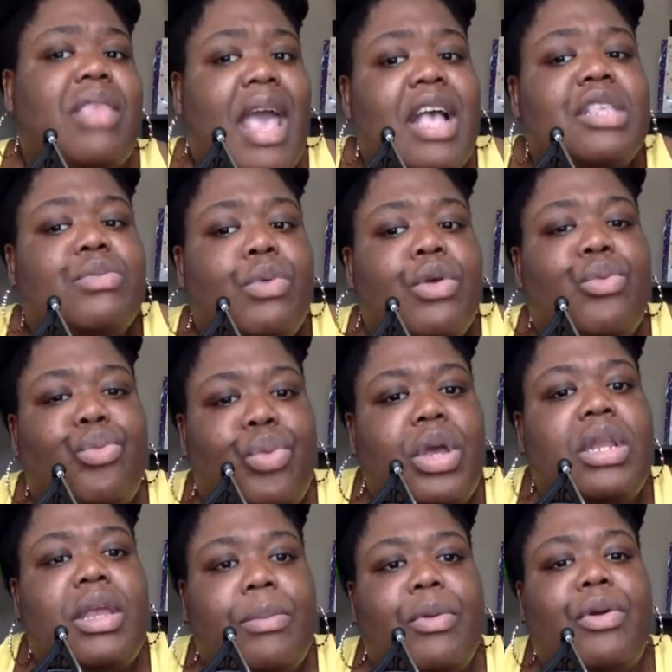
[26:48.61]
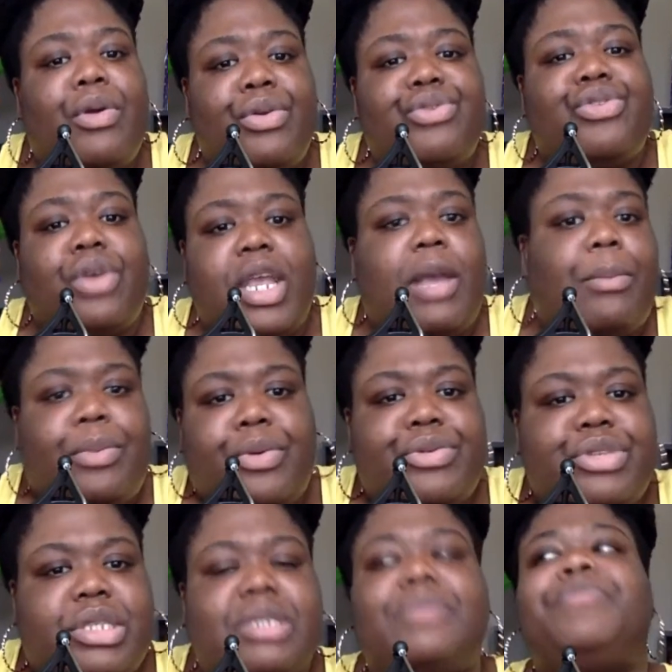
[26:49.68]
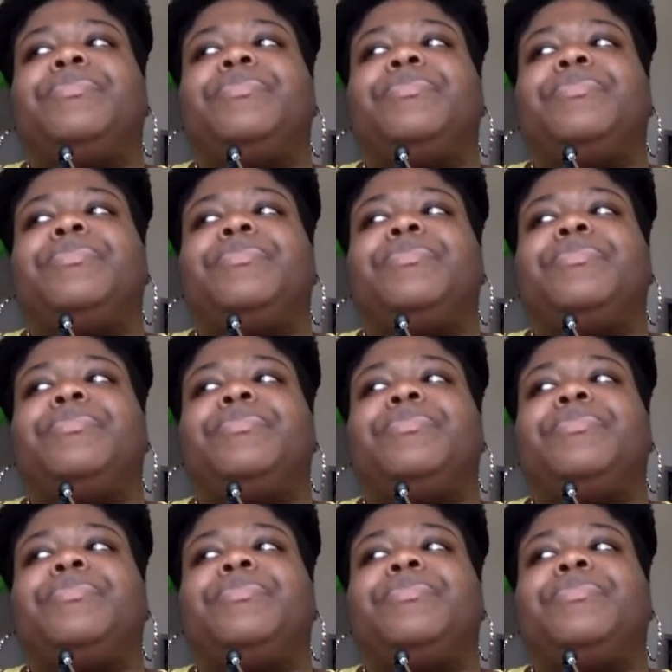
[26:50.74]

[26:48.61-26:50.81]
that's what really burns your embers.